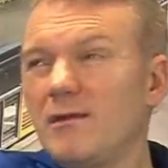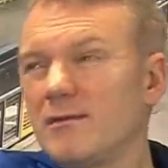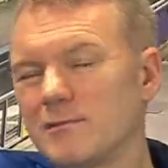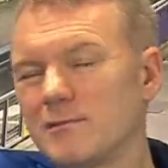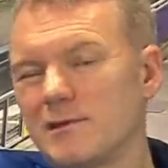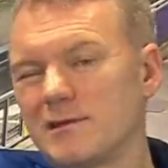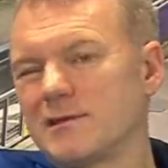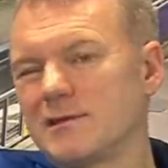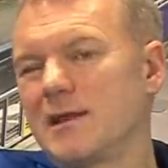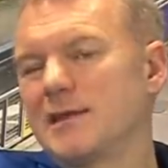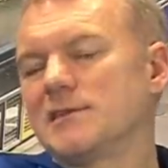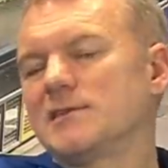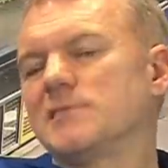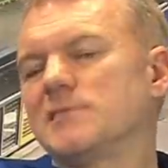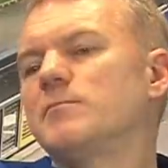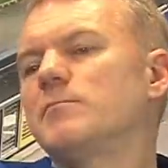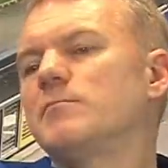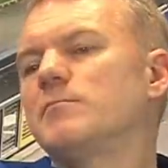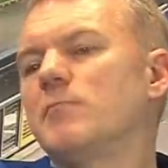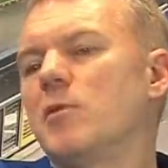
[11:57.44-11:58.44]
So hasn't had his
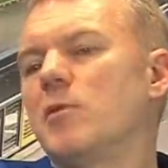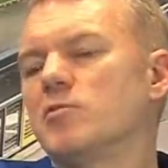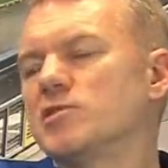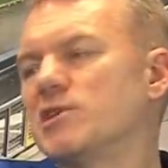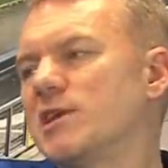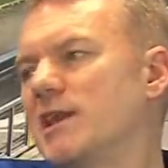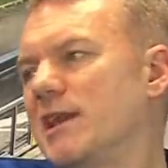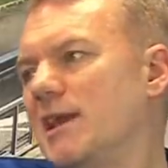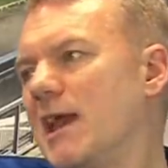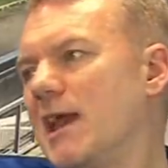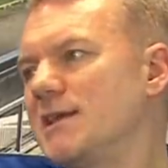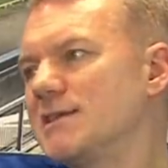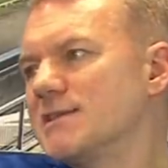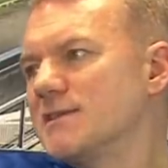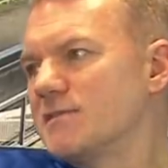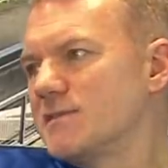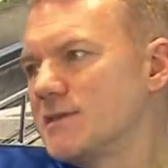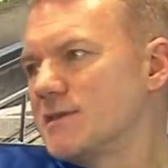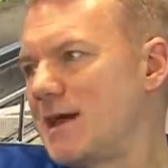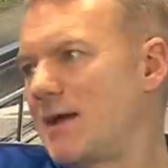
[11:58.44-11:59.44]
most
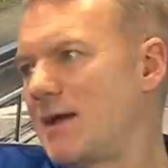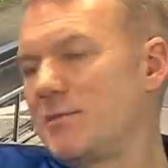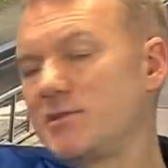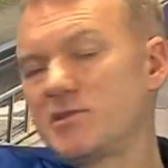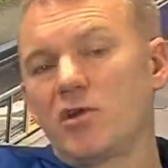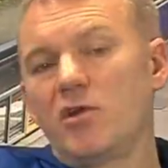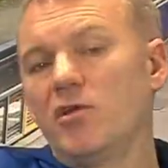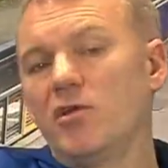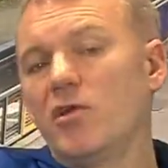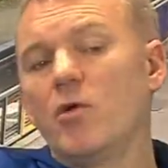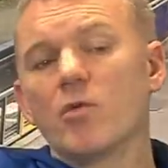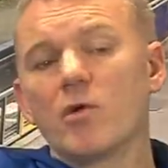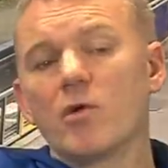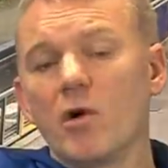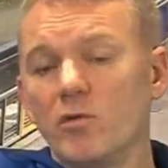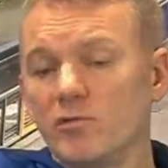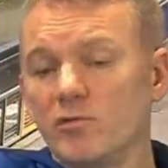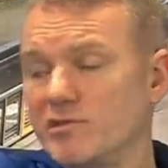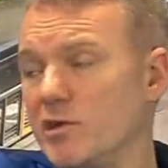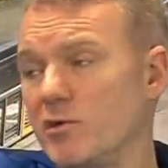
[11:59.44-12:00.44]
creative time. He's got no
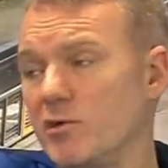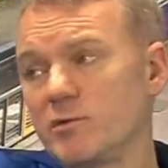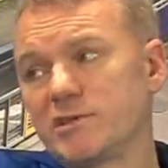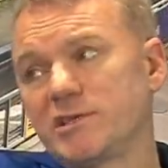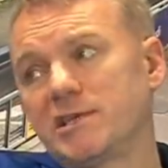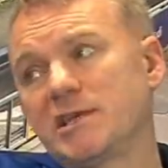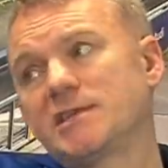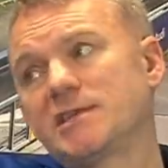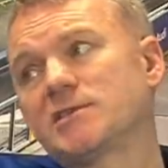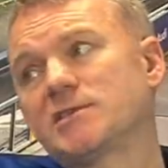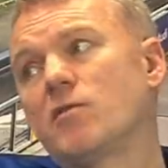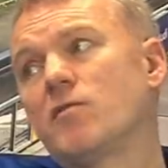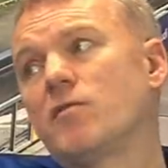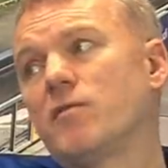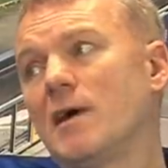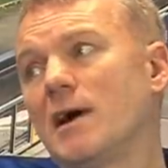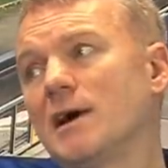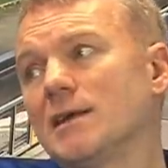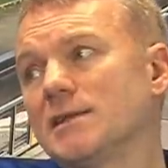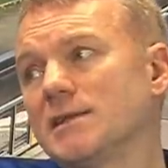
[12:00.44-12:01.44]
goals, no assists so
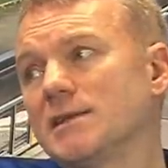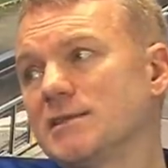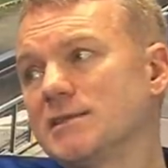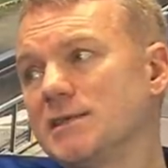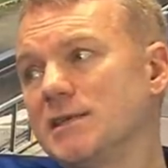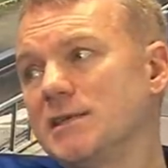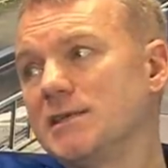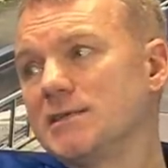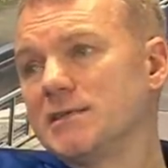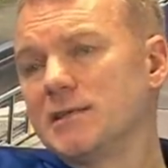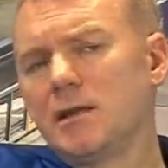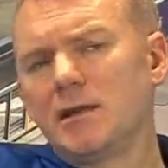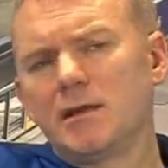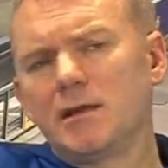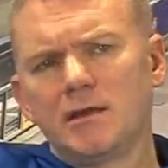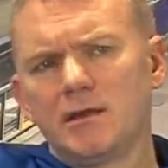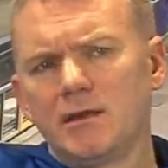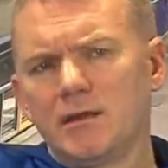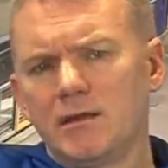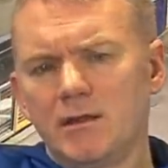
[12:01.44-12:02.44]
far this season. And
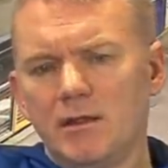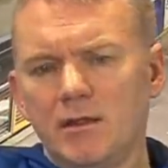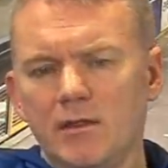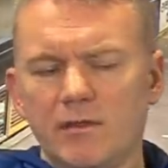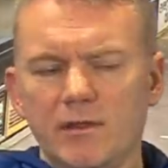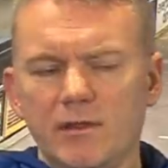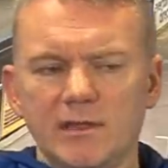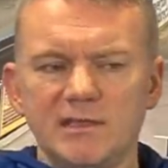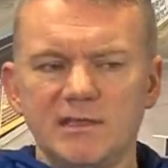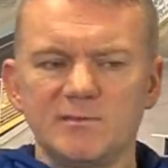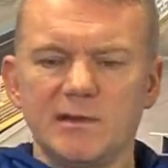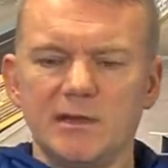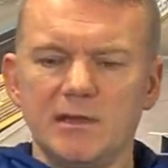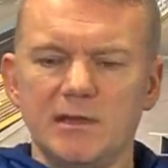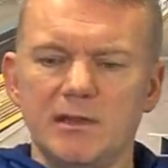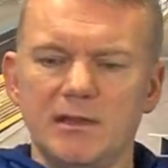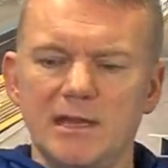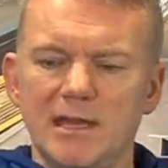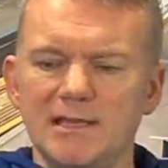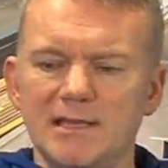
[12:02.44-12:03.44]
I think he's played
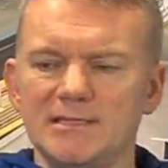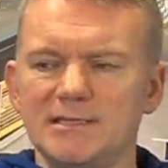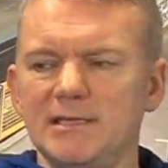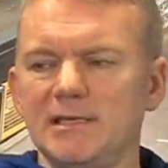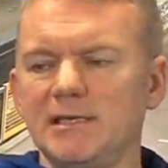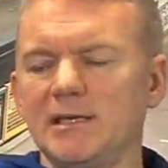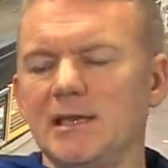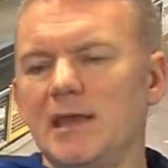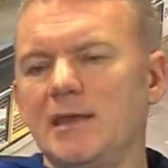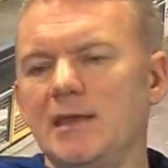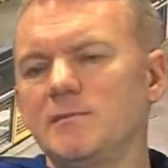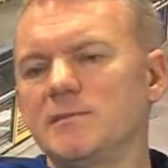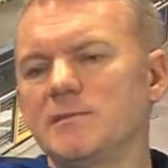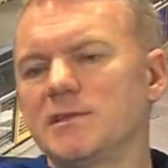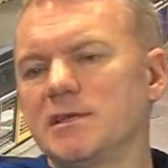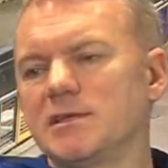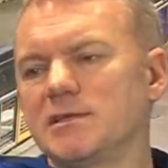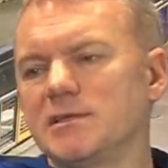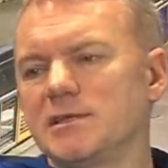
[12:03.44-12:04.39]
13 games this